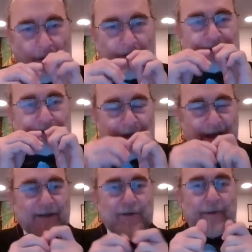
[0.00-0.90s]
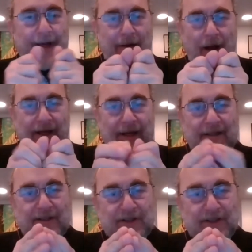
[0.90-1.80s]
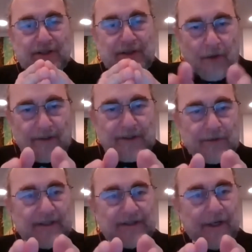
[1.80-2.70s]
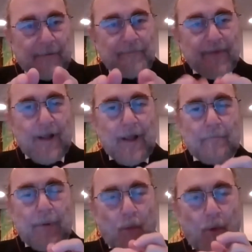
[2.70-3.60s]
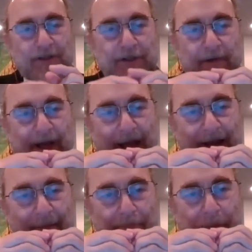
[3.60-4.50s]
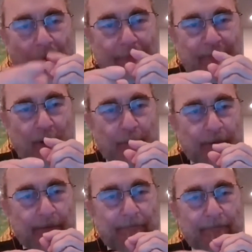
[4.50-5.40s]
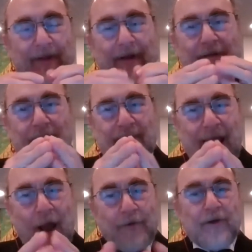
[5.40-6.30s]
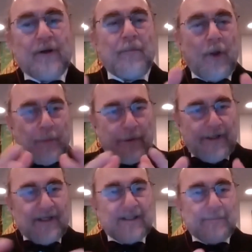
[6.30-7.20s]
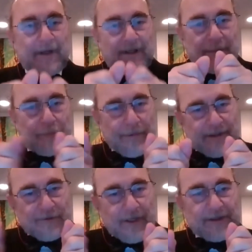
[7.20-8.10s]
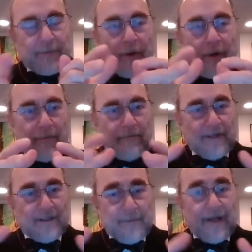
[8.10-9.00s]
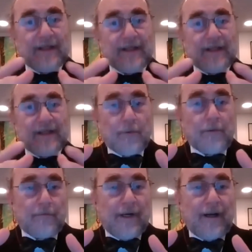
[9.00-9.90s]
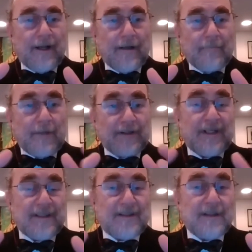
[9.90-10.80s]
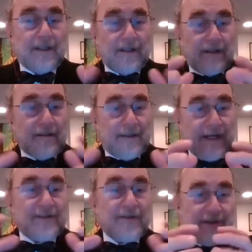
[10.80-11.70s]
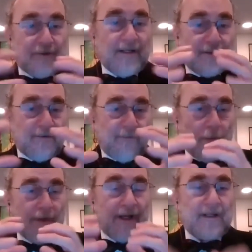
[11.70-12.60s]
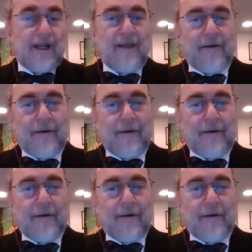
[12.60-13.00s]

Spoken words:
as you can. You cannot get it to start stretching. But once you get it popped open, now you can blow pretty easily because the pre-stretched part expands much more readily, much less tensile strength sort of holding it together.